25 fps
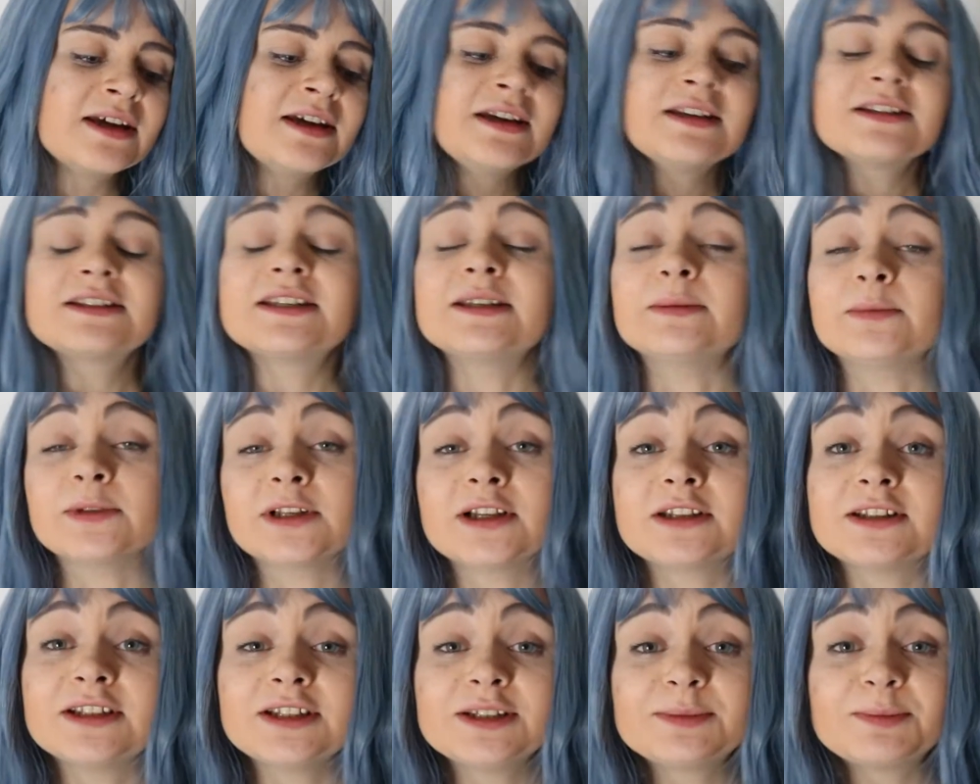It seems
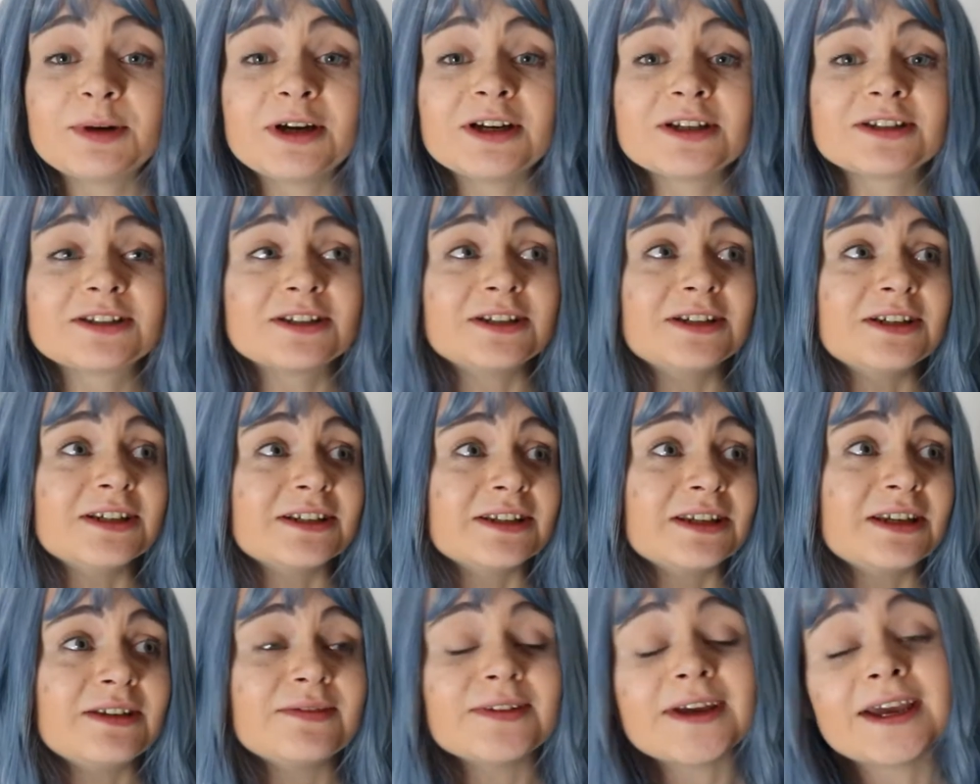like this person
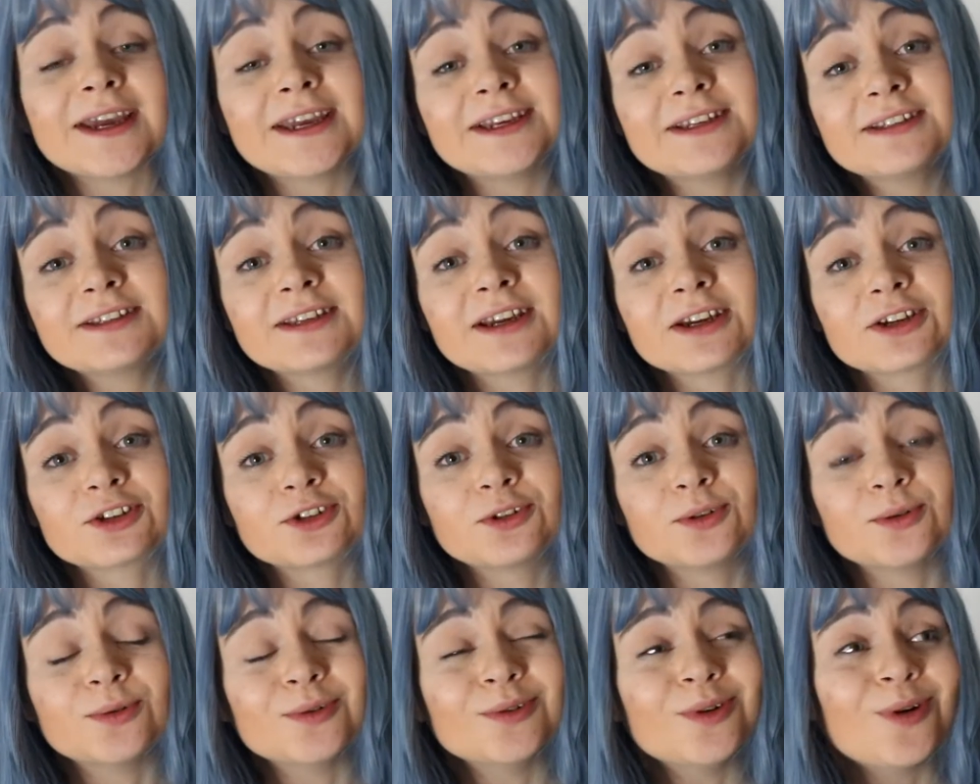is either
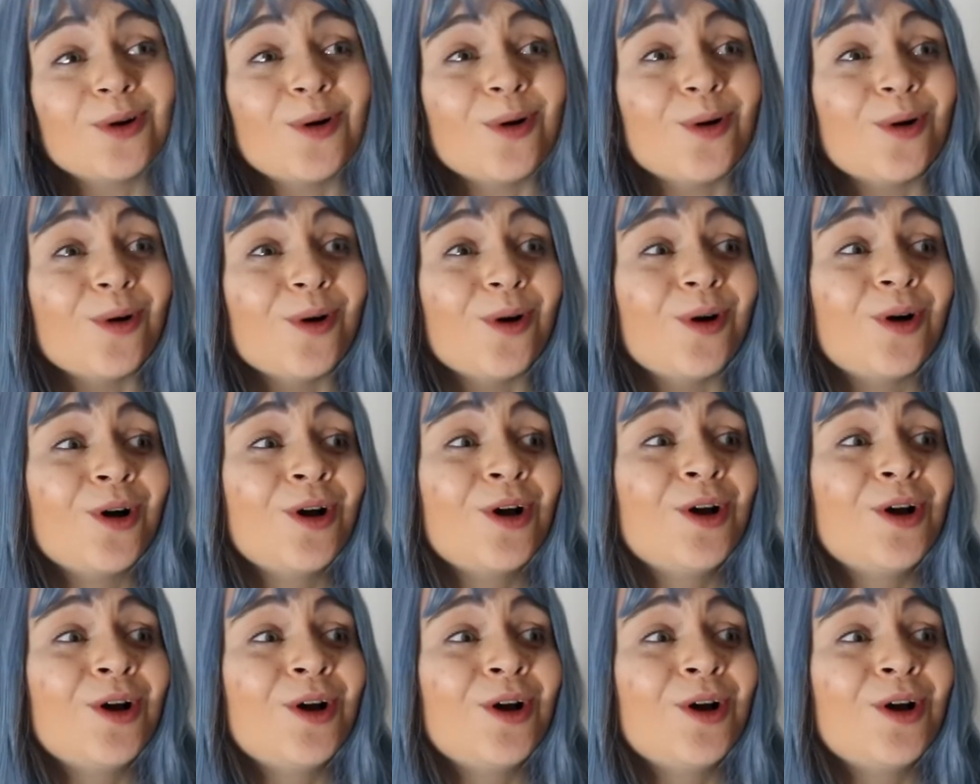asexual or